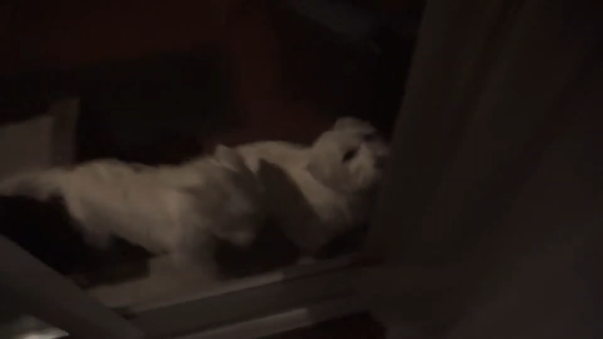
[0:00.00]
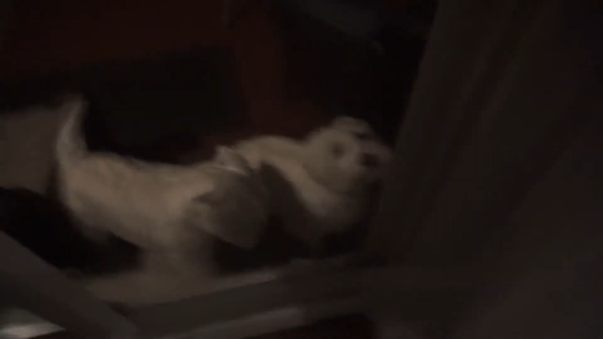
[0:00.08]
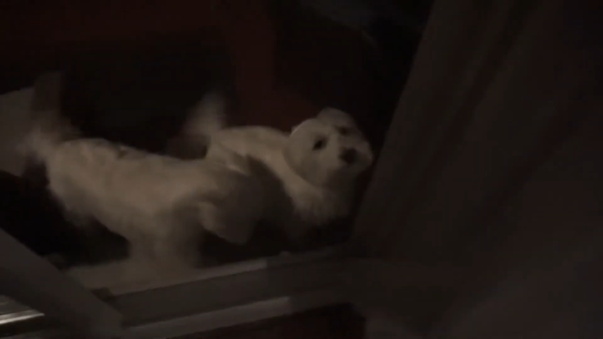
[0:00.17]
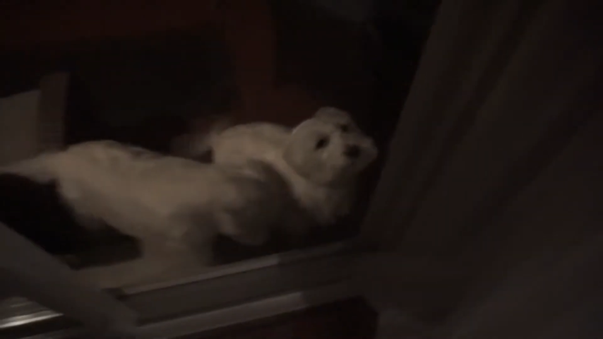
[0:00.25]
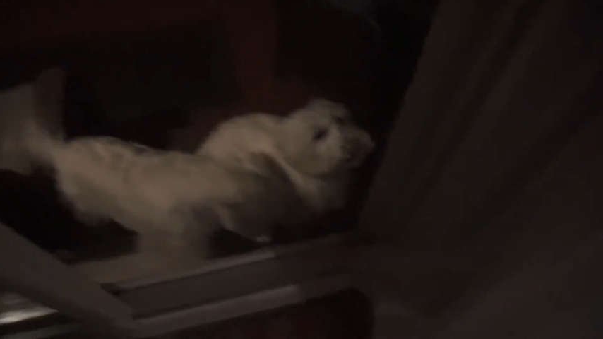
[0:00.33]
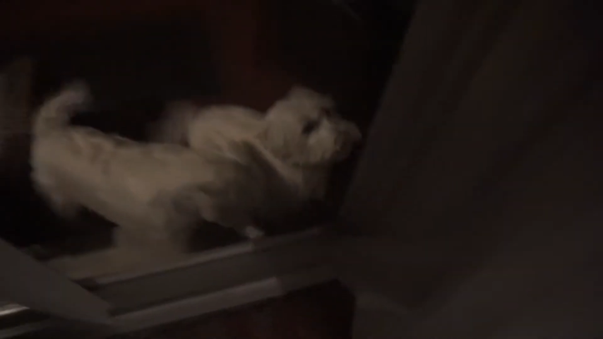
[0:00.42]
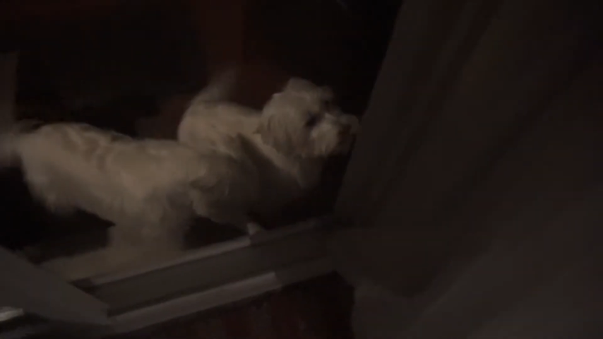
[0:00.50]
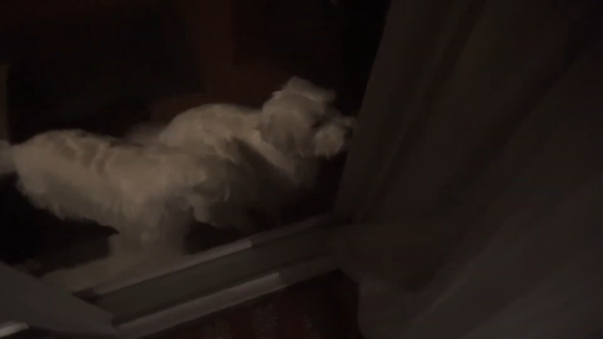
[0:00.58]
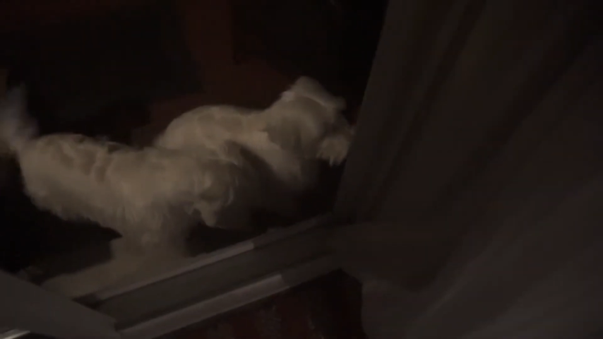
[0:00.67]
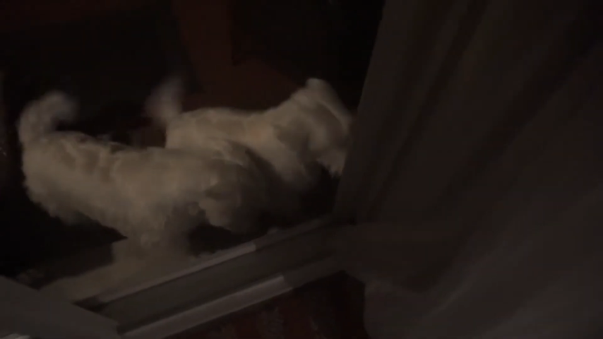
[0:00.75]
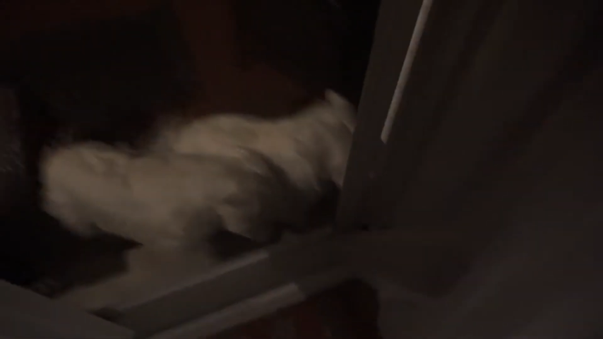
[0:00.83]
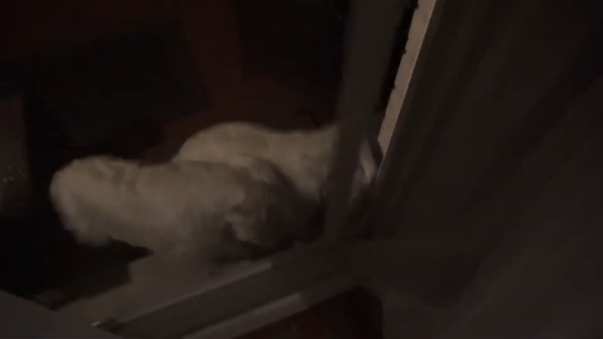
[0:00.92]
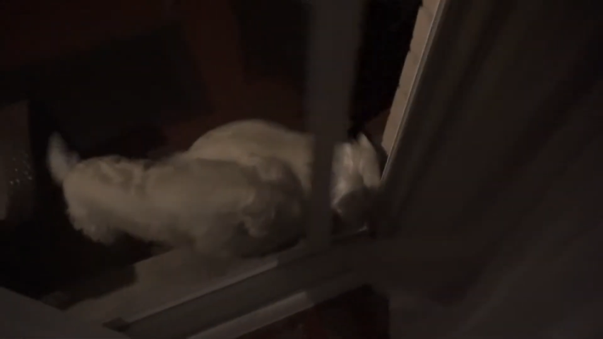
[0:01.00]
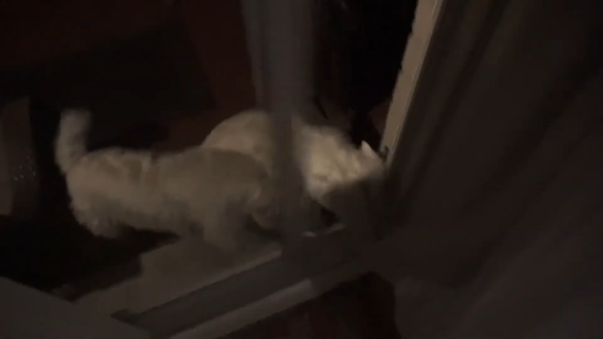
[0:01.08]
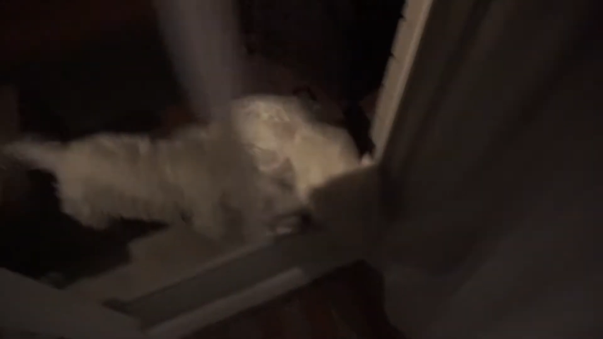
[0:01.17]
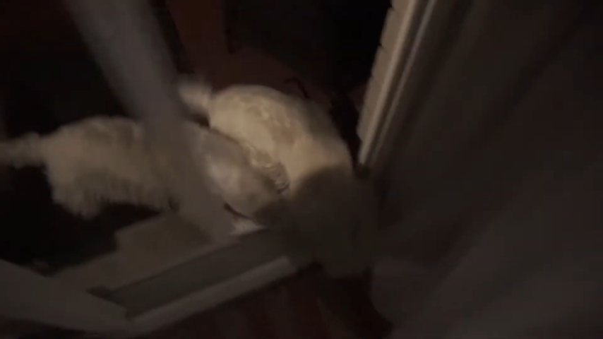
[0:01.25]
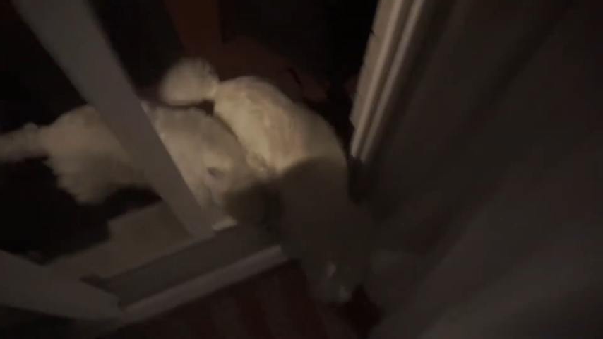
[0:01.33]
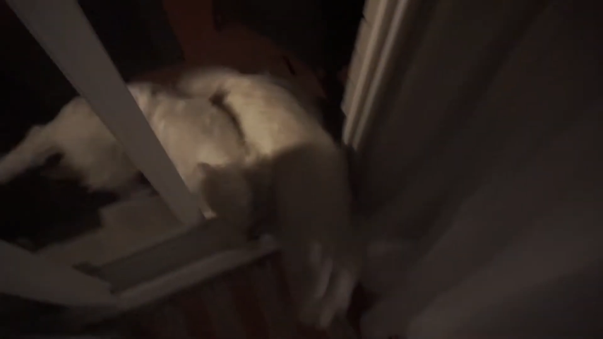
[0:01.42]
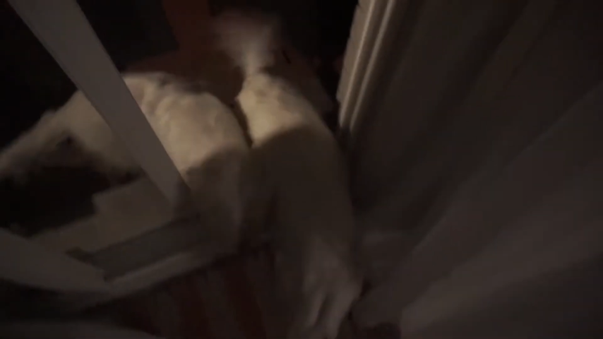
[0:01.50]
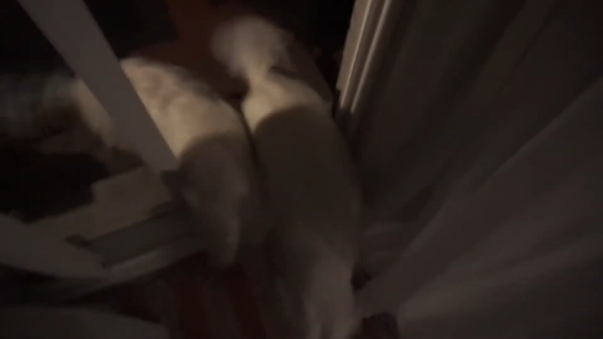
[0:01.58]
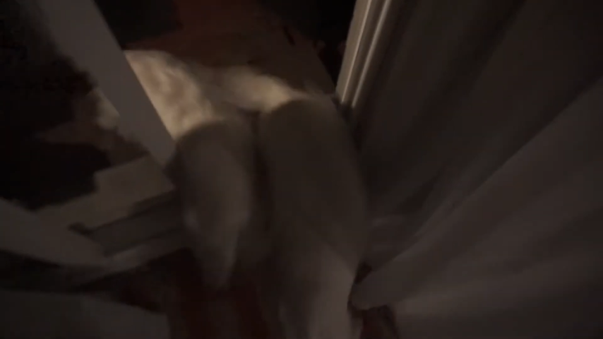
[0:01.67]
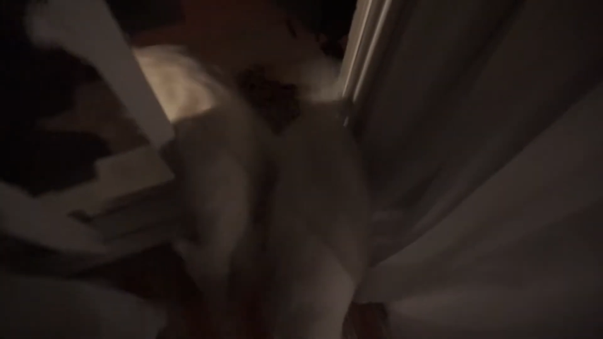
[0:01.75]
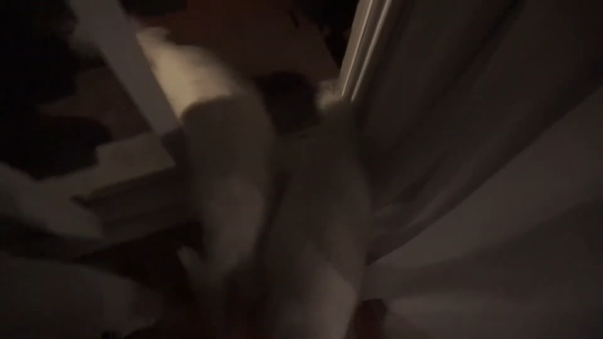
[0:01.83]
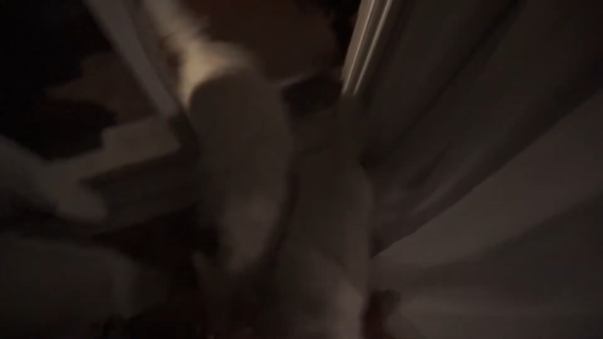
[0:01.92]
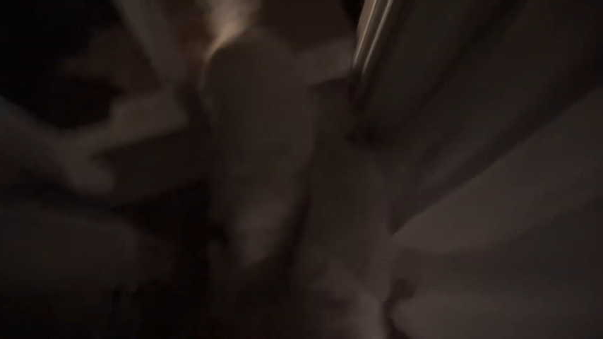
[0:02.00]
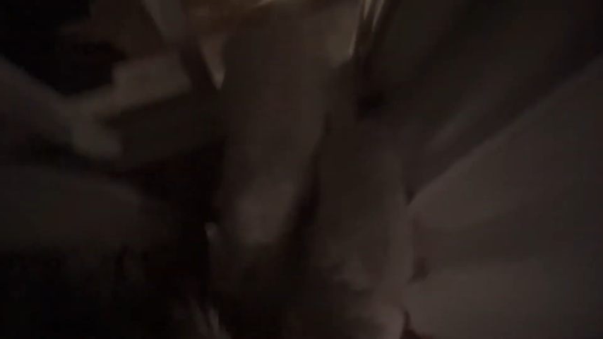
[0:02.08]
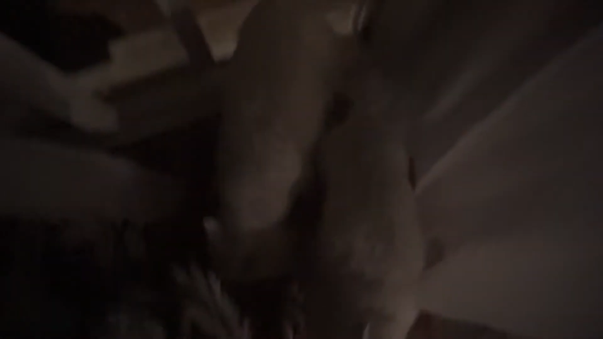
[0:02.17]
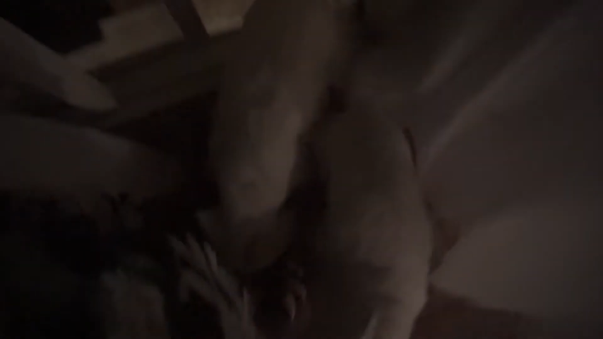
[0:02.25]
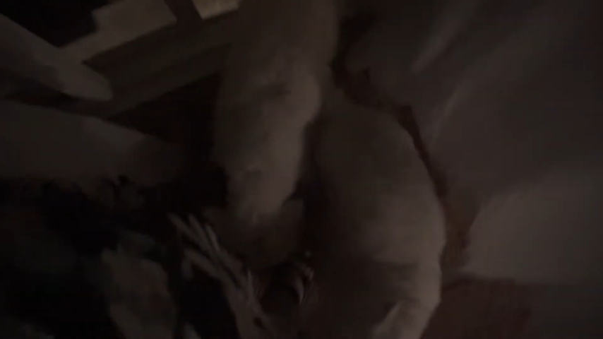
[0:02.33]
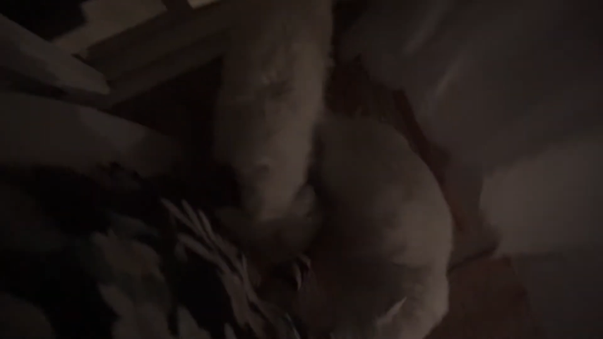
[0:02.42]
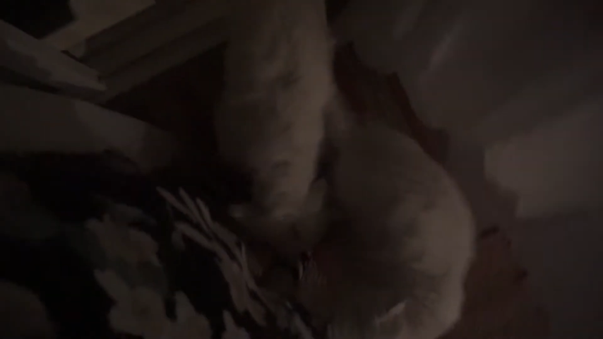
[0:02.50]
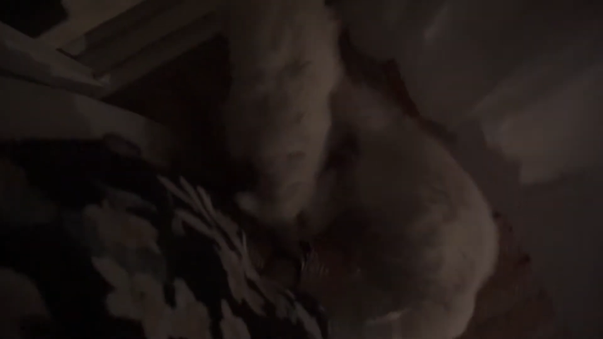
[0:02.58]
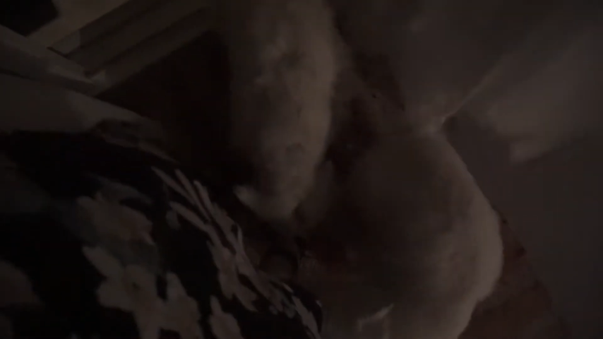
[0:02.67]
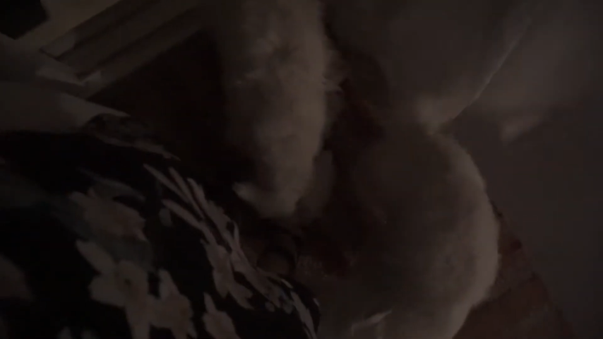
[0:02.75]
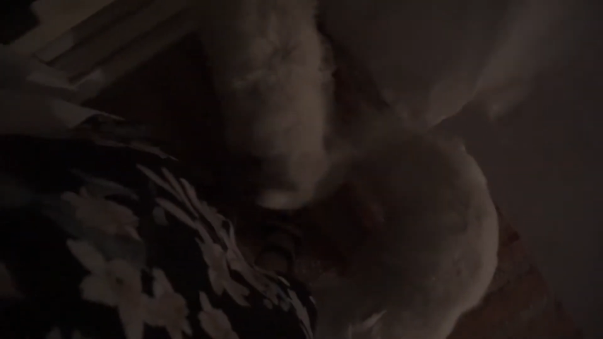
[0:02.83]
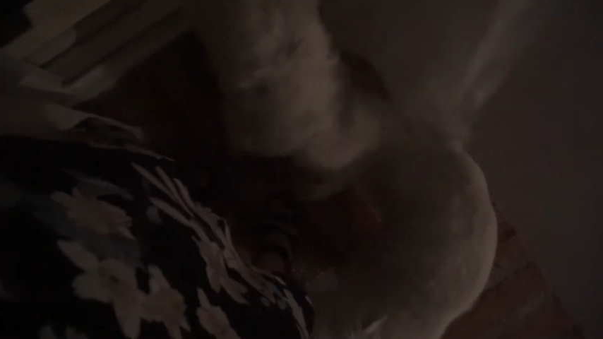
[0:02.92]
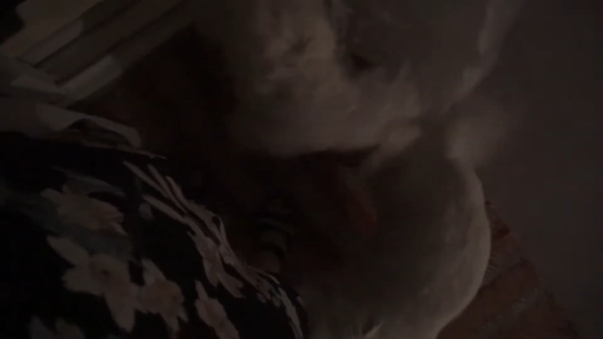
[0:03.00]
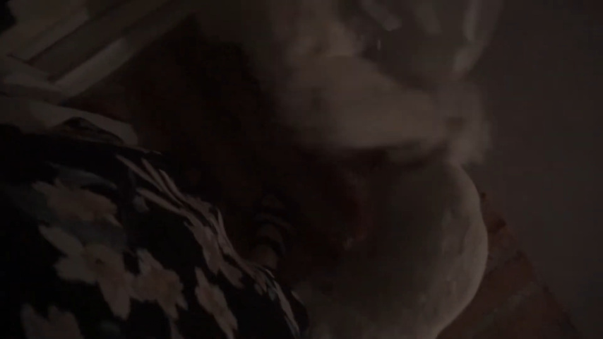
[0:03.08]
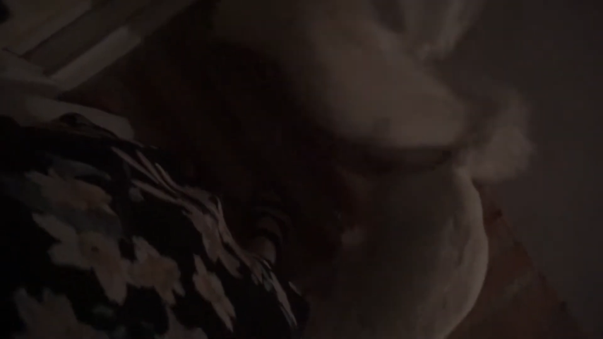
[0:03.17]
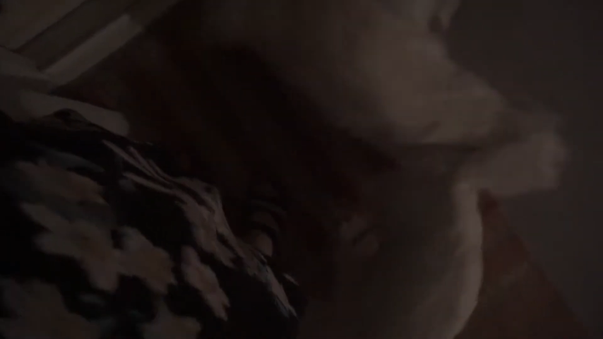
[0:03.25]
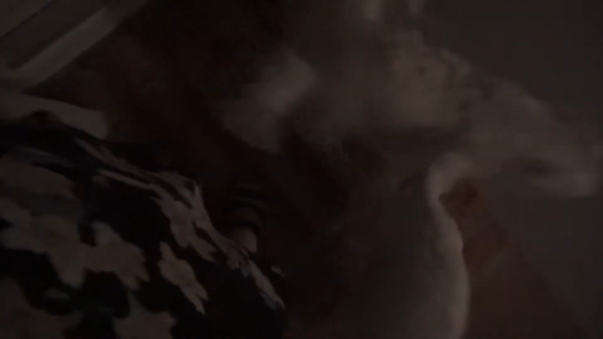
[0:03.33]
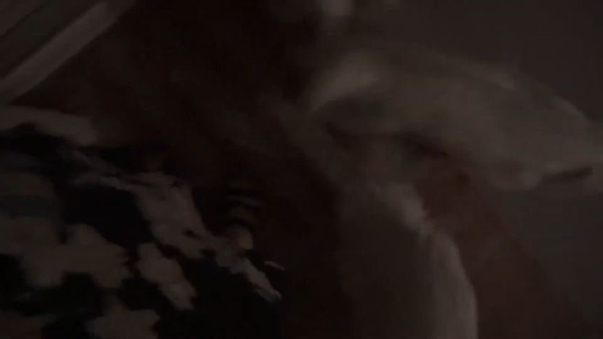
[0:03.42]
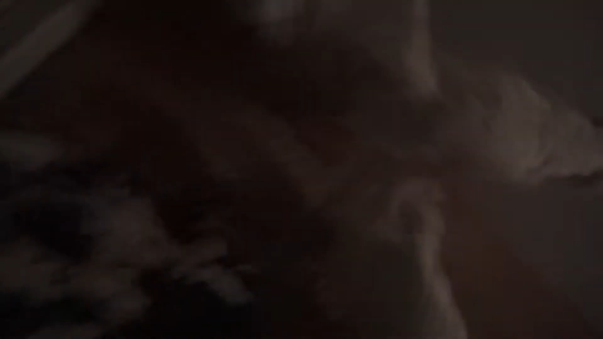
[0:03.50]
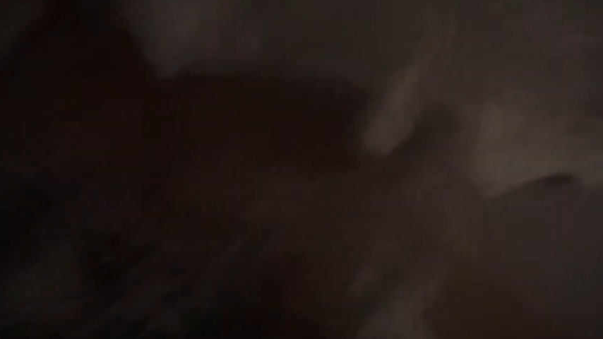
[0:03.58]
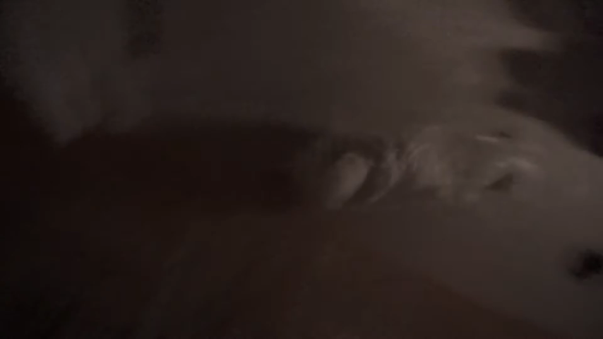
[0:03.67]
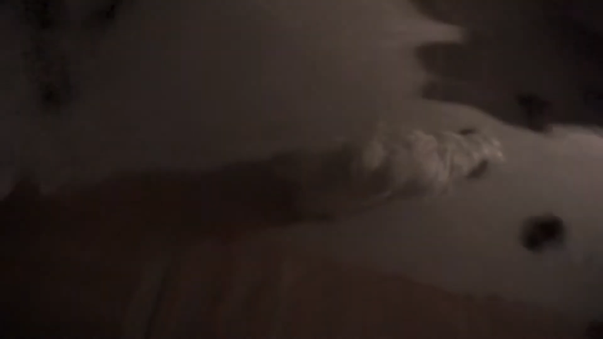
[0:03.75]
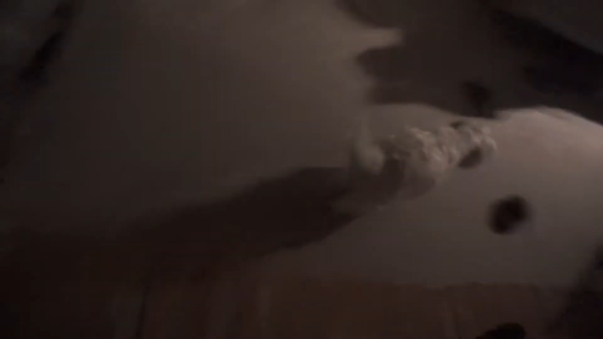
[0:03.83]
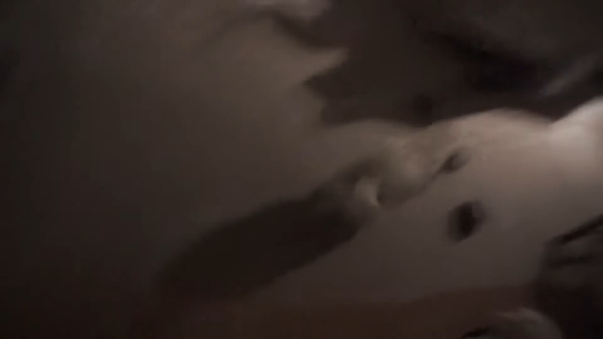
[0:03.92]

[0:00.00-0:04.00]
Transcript: (no speaker visible)